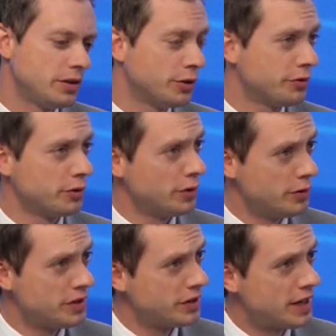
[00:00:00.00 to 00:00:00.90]
culture
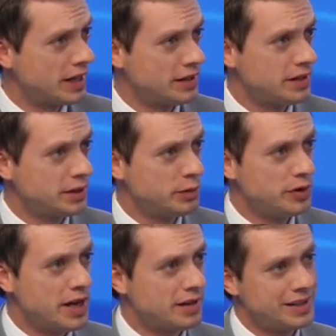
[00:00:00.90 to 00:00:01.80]
alone as a diagnostic
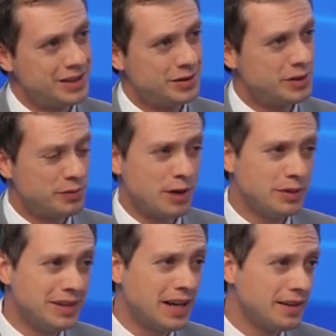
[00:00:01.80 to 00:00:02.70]
modality is, is,
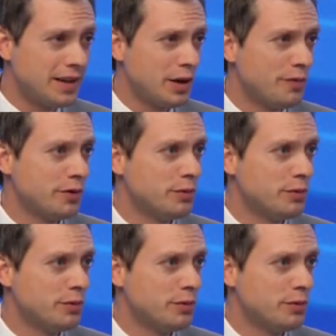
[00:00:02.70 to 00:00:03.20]
probably not that helpful.